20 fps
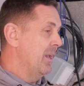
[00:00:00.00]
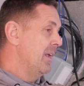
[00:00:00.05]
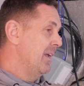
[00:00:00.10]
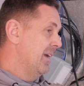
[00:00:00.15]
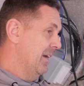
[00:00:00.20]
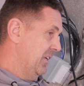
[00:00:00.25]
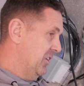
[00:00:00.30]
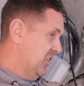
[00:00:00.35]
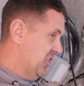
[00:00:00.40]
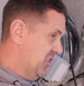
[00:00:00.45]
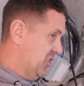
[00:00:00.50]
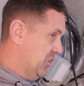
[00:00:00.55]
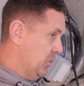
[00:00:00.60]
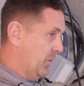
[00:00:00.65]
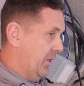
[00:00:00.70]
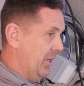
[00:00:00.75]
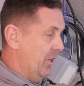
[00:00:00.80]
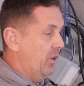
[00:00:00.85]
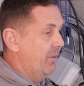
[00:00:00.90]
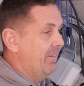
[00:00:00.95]
and it's
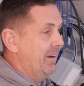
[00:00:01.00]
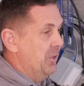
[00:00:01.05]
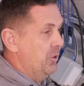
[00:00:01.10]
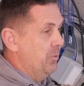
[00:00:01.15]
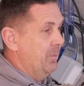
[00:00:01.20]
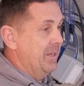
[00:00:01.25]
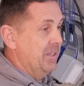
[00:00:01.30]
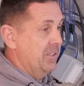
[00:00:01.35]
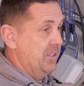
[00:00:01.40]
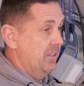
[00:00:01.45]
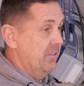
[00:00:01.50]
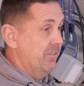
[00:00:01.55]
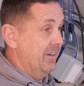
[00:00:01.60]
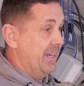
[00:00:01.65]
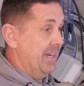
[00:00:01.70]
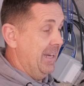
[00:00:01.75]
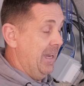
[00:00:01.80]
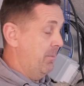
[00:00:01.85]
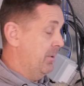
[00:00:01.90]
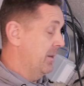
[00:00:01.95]
sucking all that humidity into the
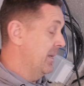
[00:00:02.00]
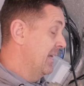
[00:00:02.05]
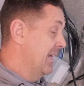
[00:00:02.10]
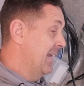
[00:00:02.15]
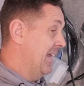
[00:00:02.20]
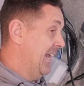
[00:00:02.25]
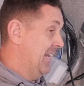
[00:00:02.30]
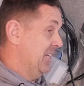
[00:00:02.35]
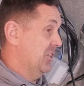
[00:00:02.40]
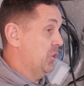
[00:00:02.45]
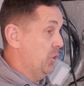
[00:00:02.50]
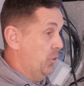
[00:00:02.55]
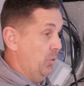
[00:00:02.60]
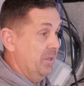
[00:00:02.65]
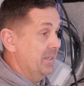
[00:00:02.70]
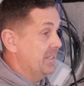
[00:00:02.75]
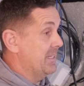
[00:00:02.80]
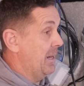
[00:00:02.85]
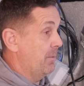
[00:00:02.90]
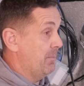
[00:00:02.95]
carbon, it's going to
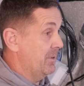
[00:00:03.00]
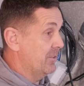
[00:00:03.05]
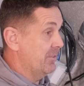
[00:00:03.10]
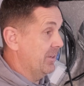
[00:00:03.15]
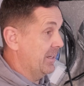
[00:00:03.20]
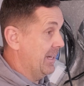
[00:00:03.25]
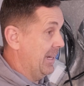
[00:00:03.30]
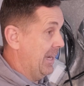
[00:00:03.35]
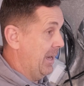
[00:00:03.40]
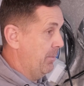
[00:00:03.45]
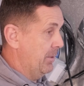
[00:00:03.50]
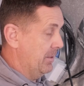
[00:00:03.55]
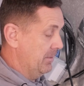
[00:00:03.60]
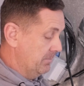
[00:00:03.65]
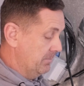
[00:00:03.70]
damage the carbon.